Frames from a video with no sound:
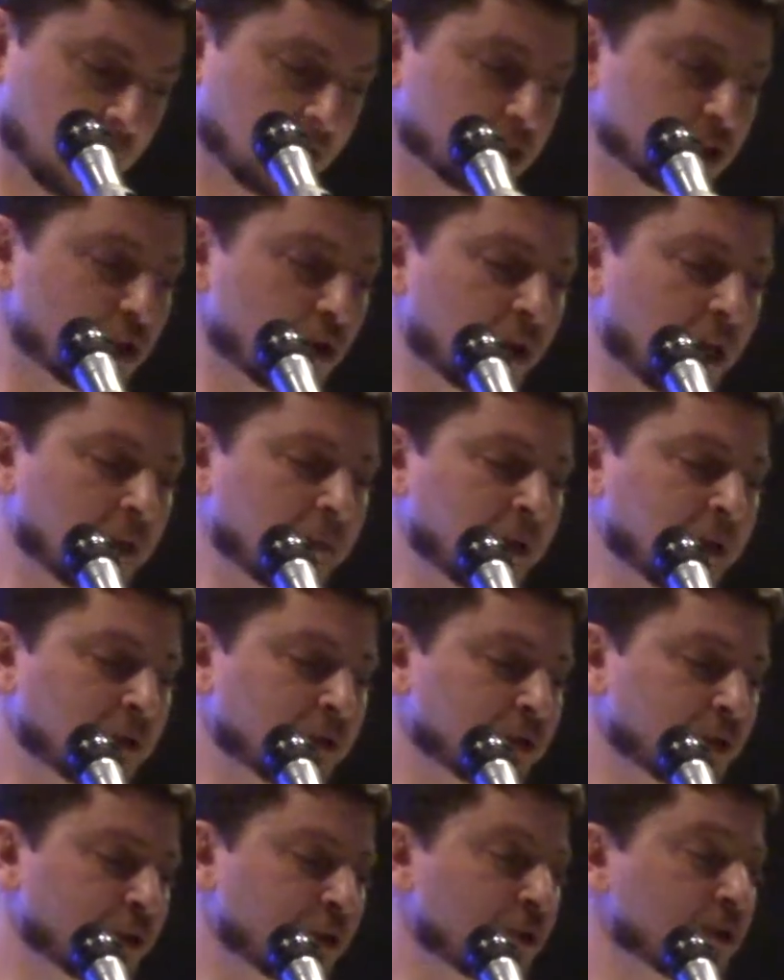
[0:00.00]
So let me
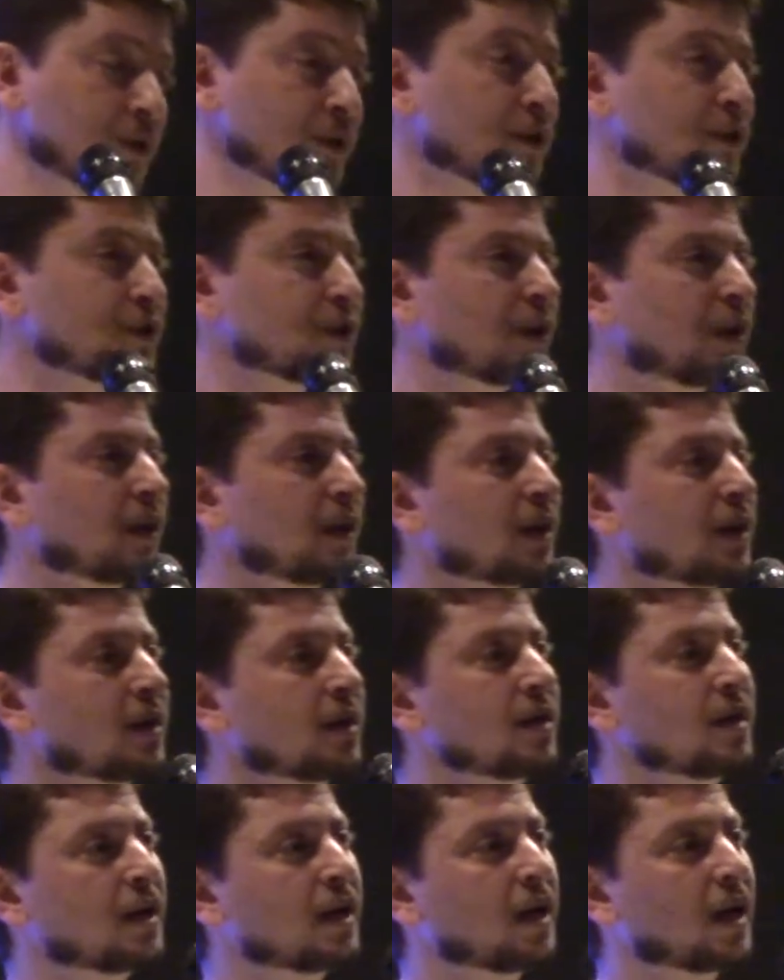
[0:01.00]
introduce,
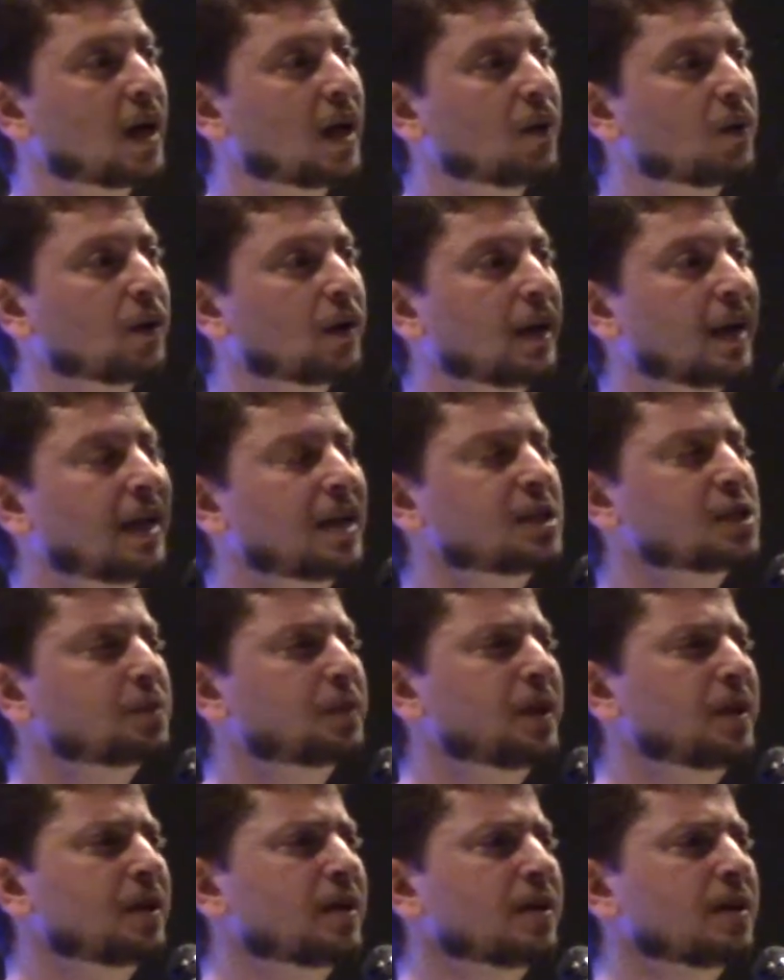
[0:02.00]
inshallah, our last
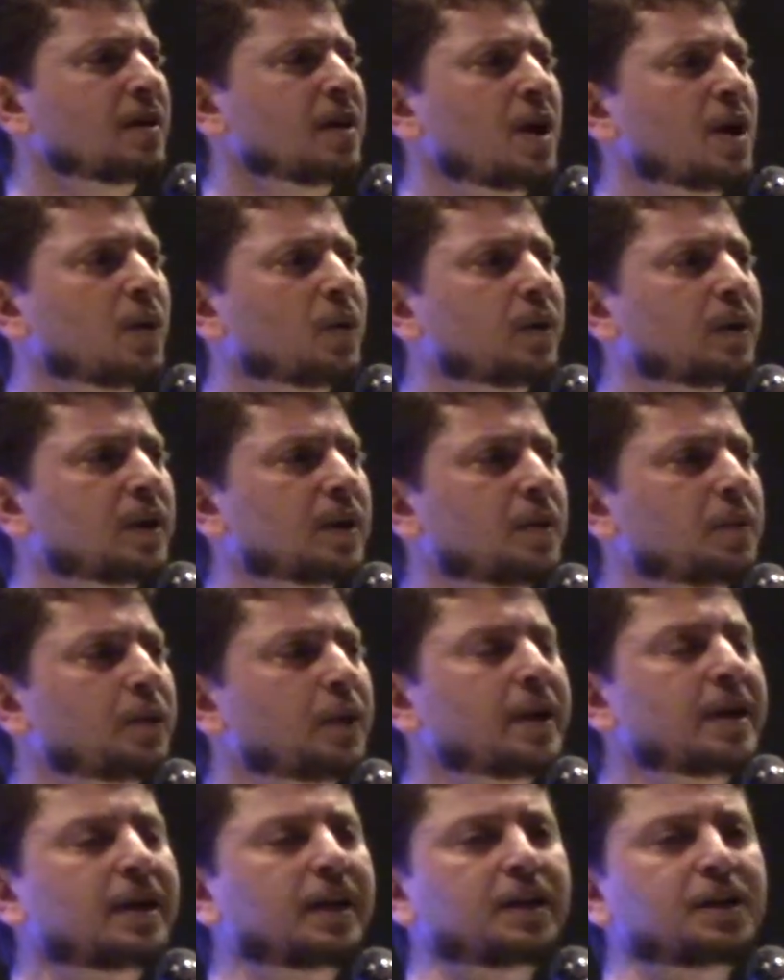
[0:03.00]
speaker. We're going to
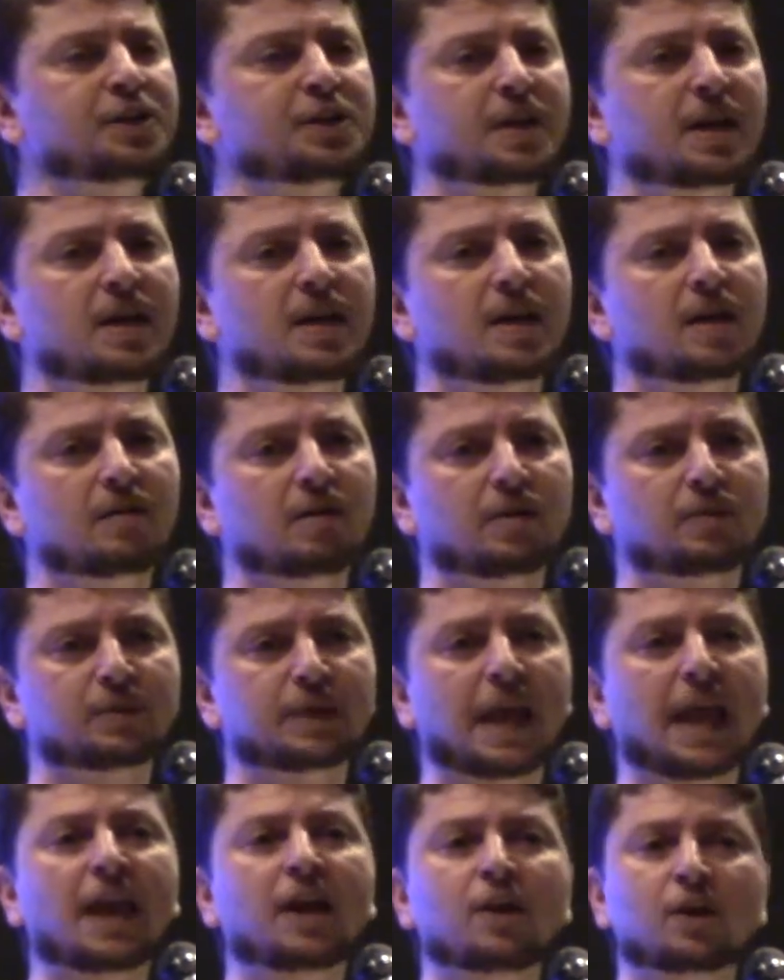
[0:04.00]
pray Isha
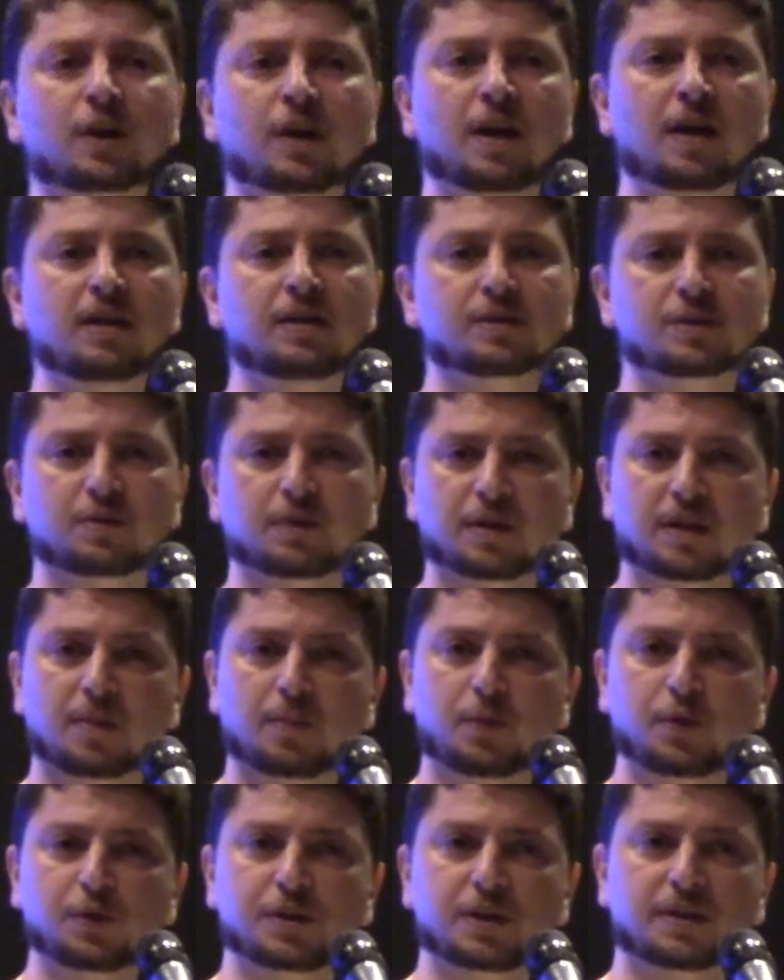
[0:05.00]
around 8 o'clock, so we're going to
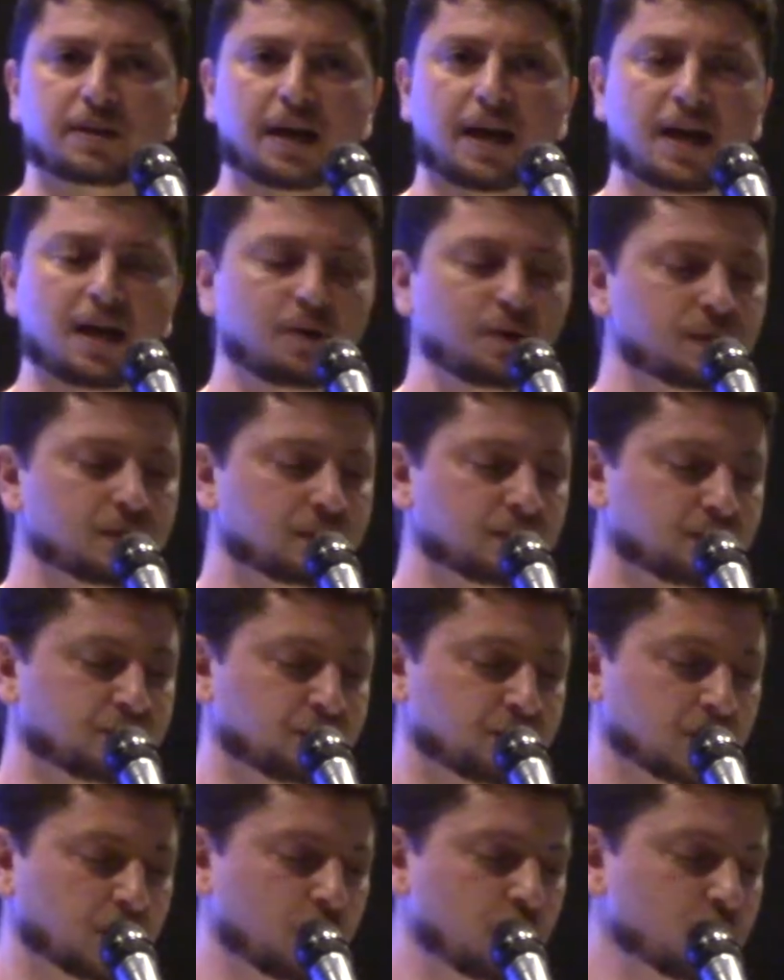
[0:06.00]
push it out.
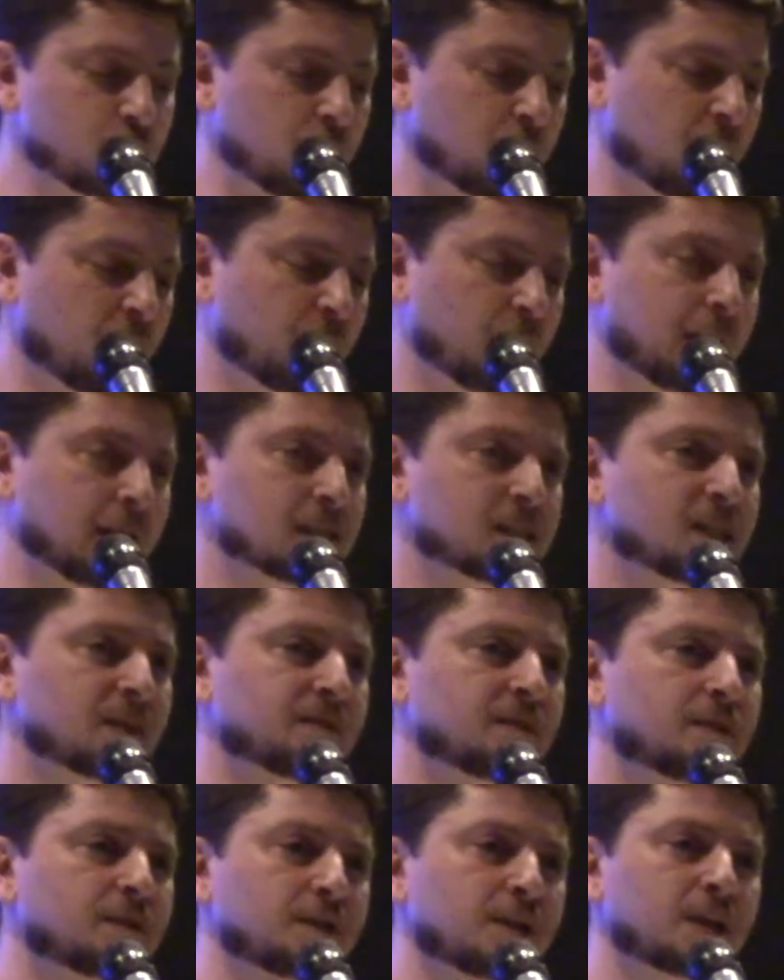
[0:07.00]
Usually we pray at
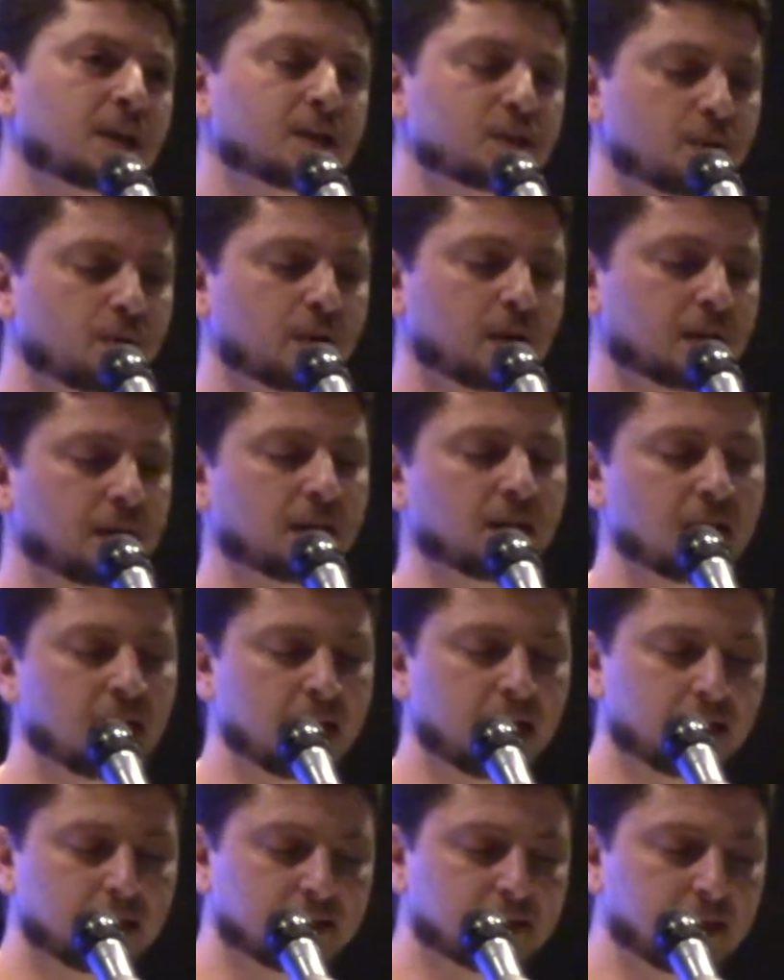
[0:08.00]
7:30, so we're going to
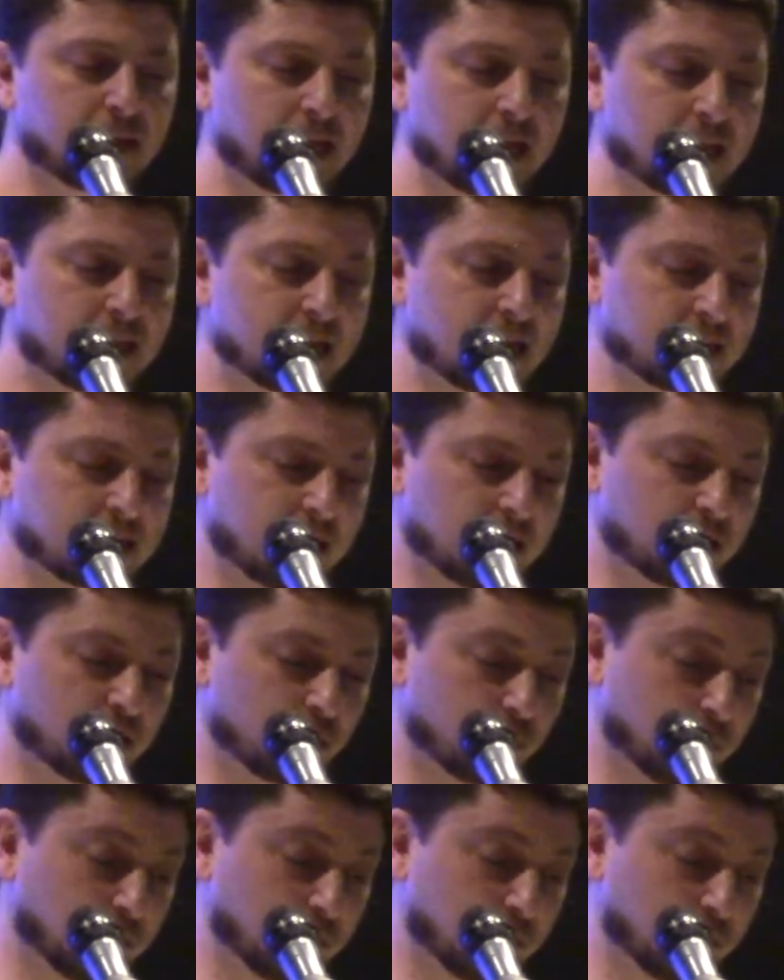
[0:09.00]
delay that a little bit.